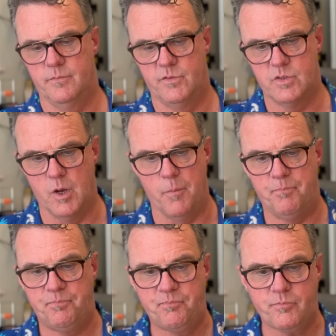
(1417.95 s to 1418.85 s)
So
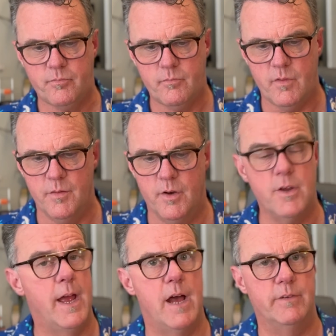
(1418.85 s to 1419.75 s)
there you
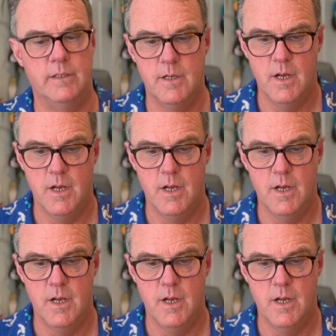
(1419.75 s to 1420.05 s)
have it.